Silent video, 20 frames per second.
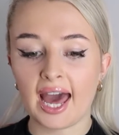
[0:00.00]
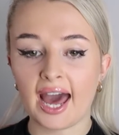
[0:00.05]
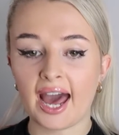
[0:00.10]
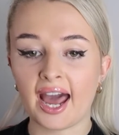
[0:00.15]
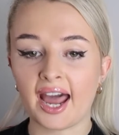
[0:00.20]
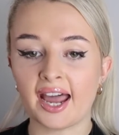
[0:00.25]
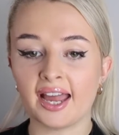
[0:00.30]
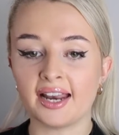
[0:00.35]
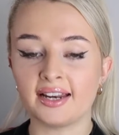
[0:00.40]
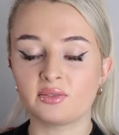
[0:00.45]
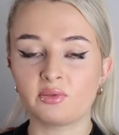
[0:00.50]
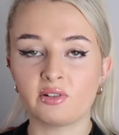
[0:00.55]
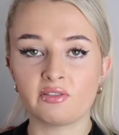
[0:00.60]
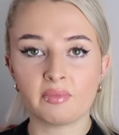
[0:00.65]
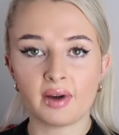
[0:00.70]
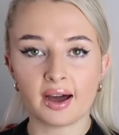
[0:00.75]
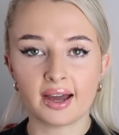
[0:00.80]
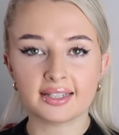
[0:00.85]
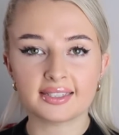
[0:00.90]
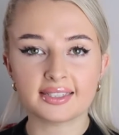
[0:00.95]
and with
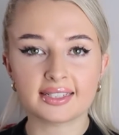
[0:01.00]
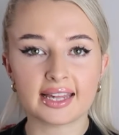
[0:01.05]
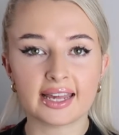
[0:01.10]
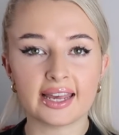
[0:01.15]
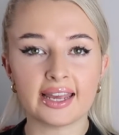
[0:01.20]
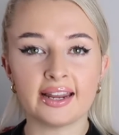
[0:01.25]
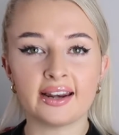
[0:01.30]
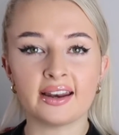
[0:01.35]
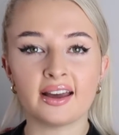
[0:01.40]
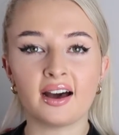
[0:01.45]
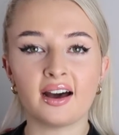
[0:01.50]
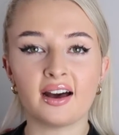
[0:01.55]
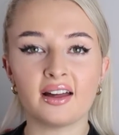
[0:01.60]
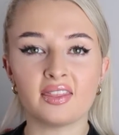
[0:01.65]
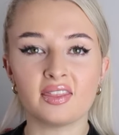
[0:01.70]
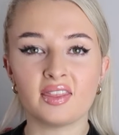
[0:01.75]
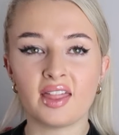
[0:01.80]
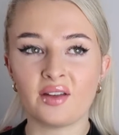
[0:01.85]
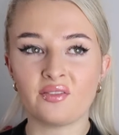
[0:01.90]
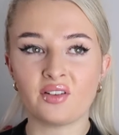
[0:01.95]
my skin
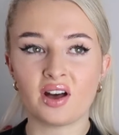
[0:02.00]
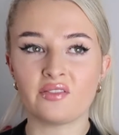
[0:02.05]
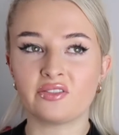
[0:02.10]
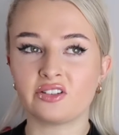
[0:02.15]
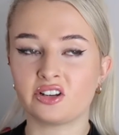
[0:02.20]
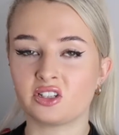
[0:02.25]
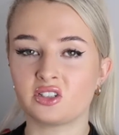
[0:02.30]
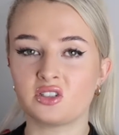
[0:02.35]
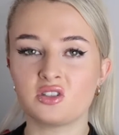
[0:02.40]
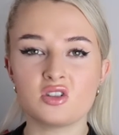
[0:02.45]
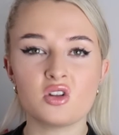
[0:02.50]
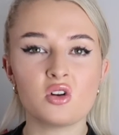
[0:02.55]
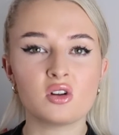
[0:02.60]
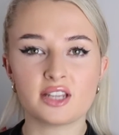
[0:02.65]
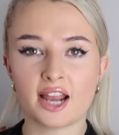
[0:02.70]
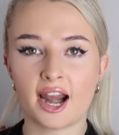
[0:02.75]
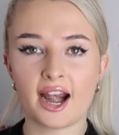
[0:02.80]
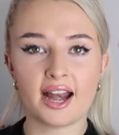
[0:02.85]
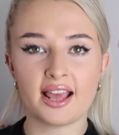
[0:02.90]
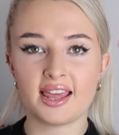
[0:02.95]
they've either just not
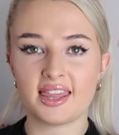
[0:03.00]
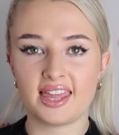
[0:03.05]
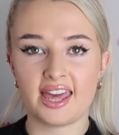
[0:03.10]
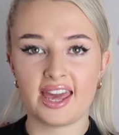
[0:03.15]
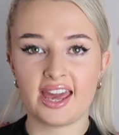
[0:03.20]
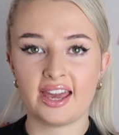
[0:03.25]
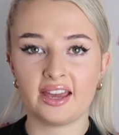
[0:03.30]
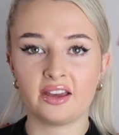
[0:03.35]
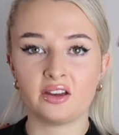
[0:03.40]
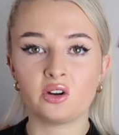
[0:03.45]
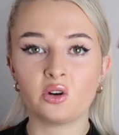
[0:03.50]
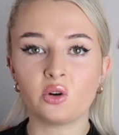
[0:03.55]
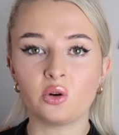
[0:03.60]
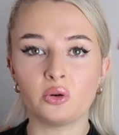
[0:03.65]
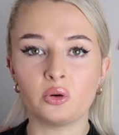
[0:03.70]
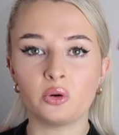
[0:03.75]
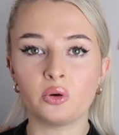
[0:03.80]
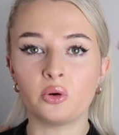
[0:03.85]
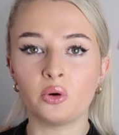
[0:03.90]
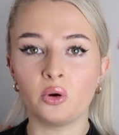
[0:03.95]
done anything
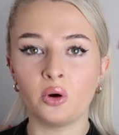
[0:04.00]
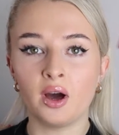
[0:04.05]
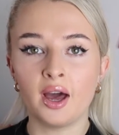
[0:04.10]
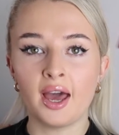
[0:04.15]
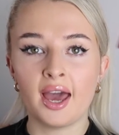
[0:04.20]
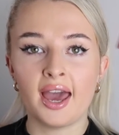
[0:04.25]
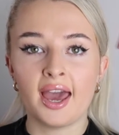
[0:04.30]
or